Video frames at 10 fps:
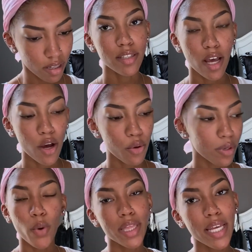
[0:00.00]
So
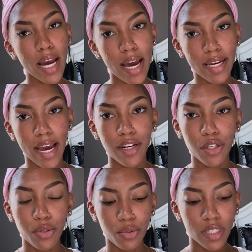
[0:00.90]
one thing I
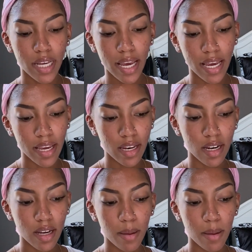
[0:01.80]
can use in